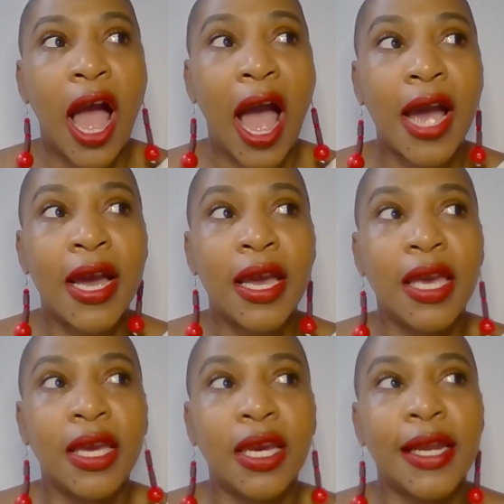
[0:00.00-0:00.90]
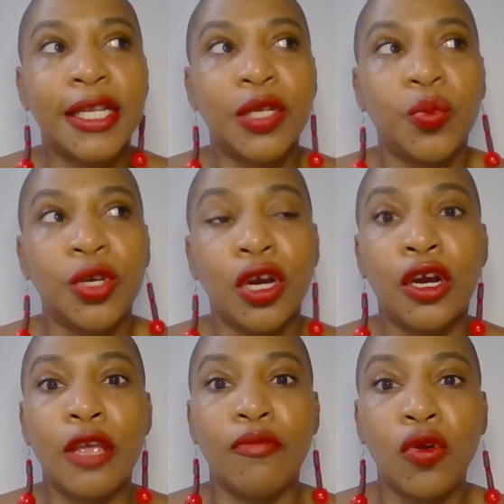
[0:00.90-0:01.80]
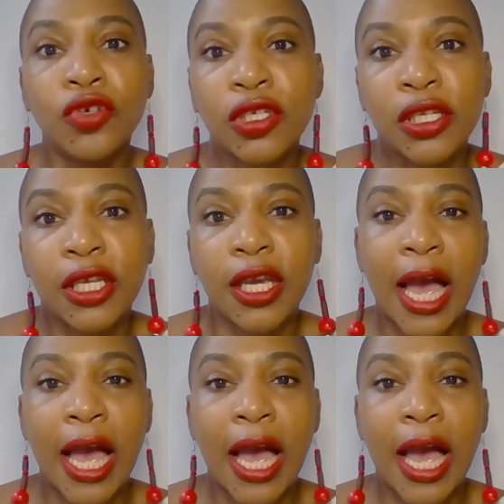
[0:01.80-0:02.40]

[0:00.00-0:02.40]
I connected with her emotionally.